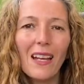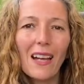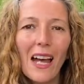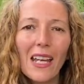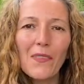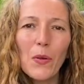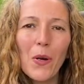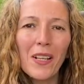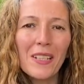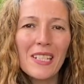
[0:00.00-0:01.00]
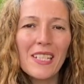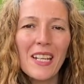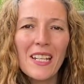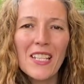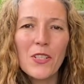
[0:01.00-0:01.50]
Hi everyone,
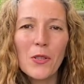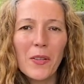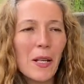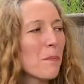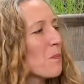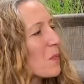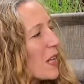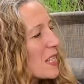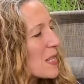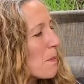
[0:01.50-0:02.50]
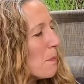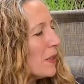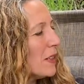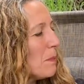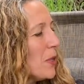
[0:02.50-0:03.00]
today's story is
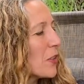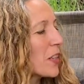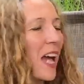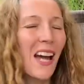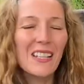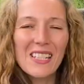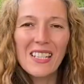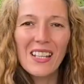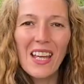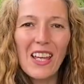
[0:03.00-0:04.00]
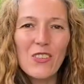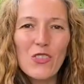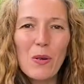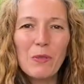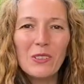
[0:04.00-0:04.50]
Milky Meerkat in
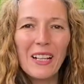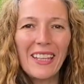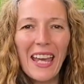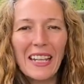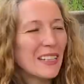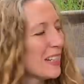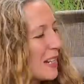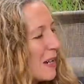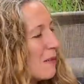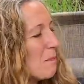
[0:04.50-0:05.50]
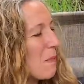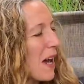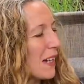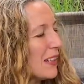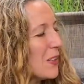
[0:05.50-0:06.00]
Trouble Again
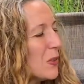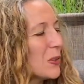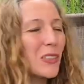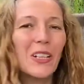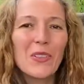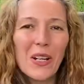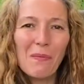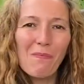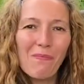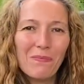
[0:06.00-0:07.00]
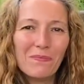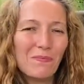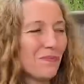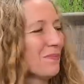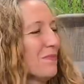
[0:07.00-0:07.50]
by Oakley Green.
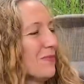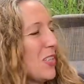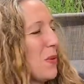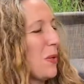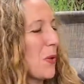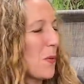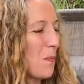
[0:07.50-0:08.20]
Here we go.